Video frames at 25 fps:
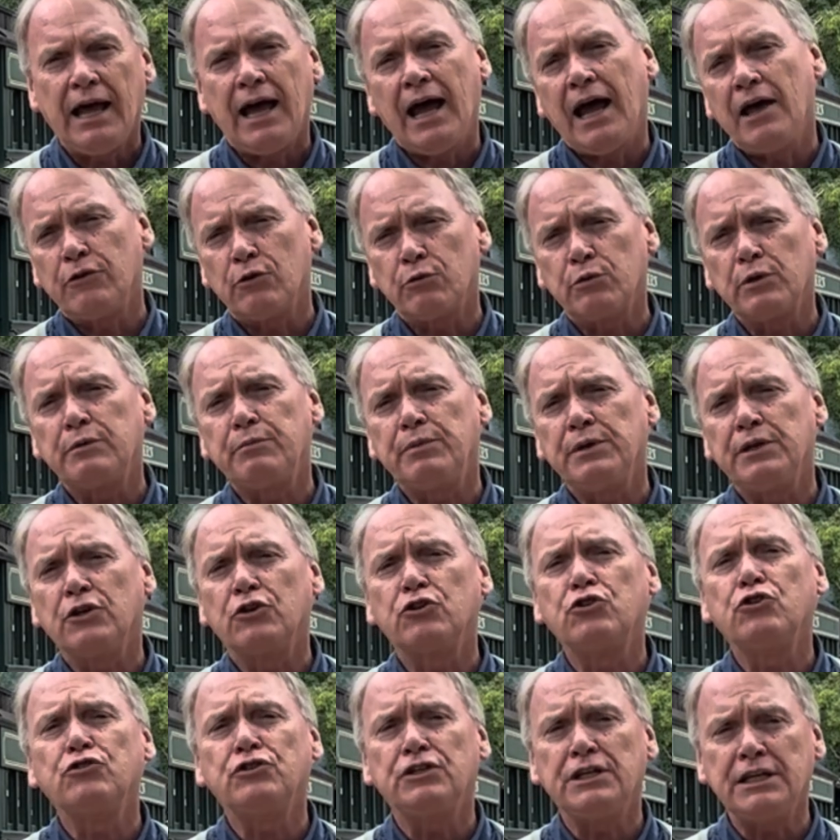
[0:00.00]
and there would be a
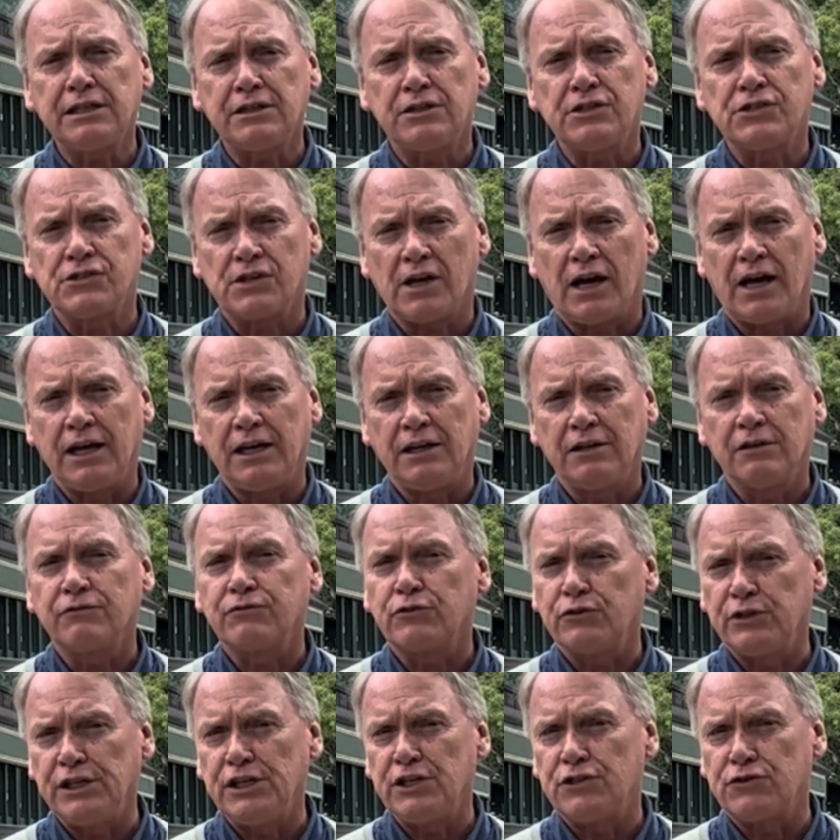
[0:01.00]
unique design
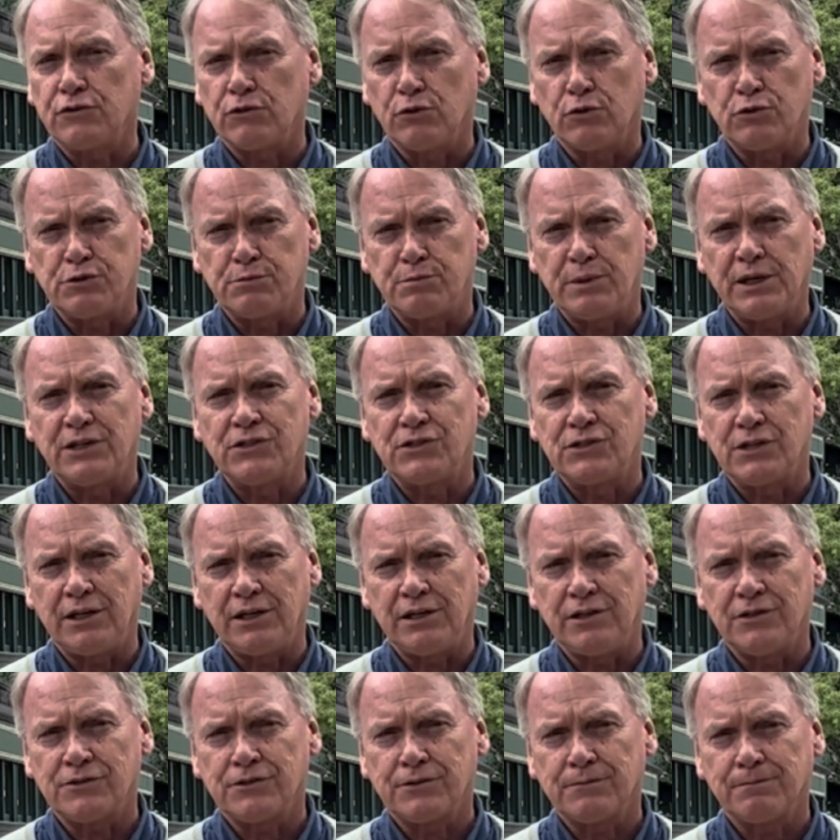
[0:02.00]
for each of those big
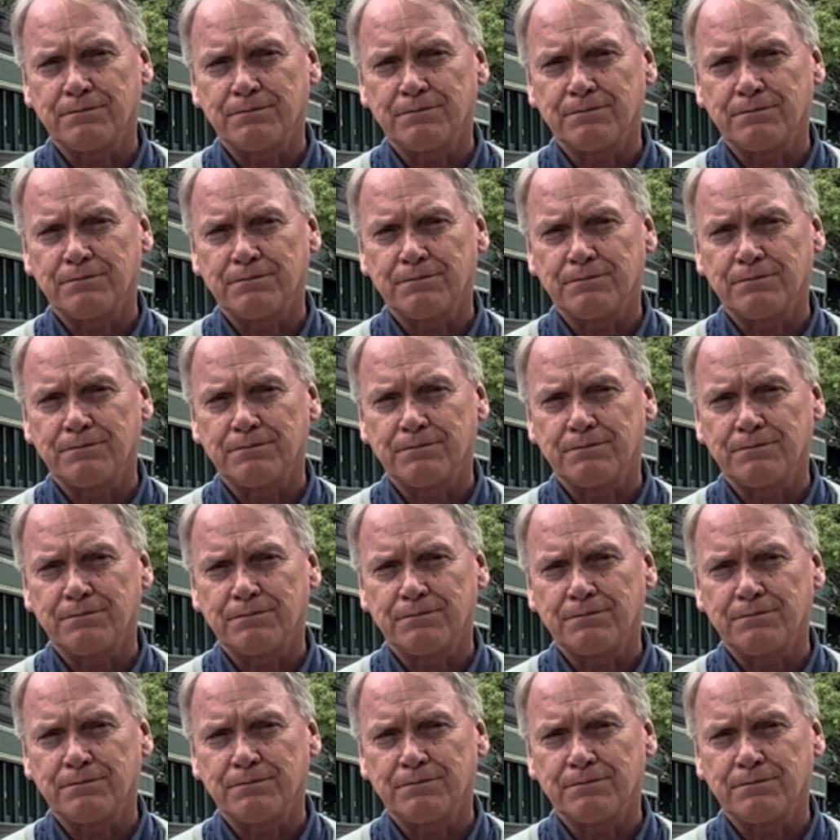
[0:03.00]
cities.